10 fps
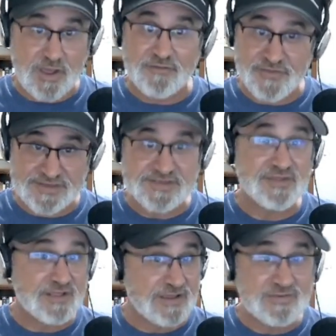
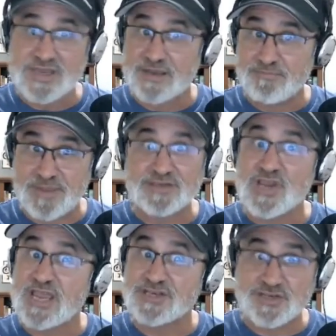Offensively, like we said, big
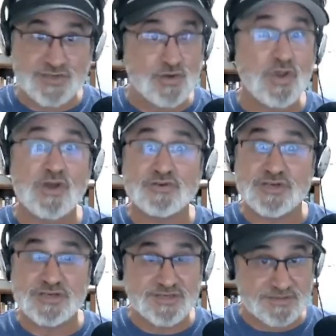changes, new
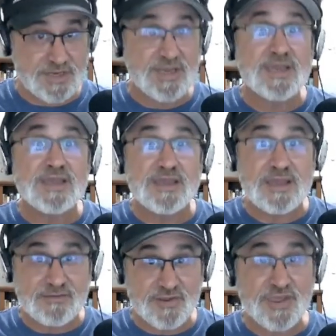coaches,
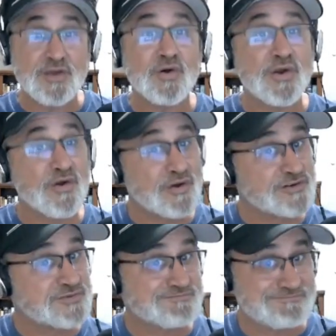everything going
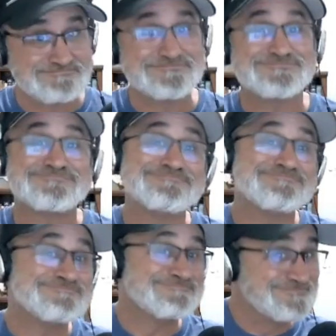on.
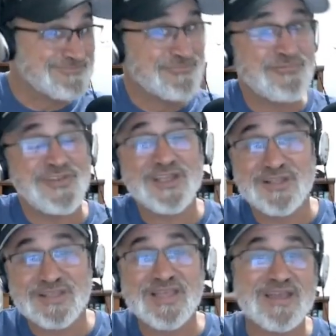
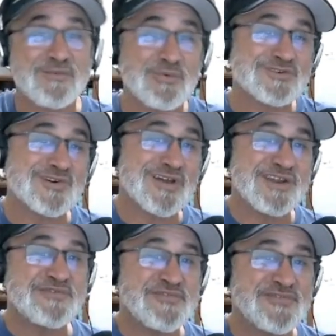Feeling like we're
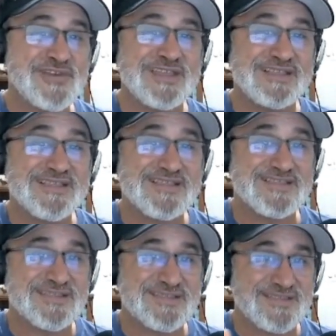trying to fit
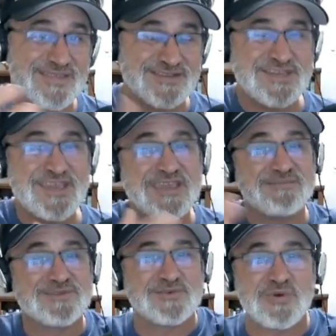the
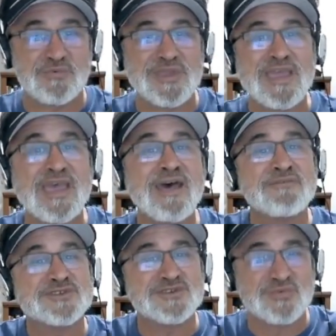scheme to what we
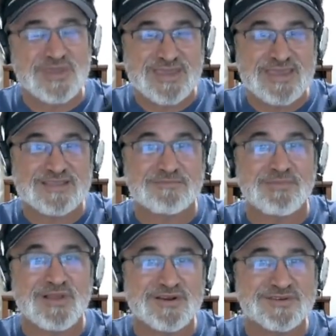have until we can get the
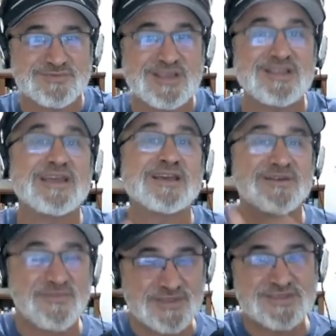players we need that are
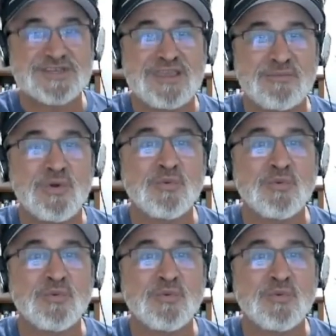going to fit the scheme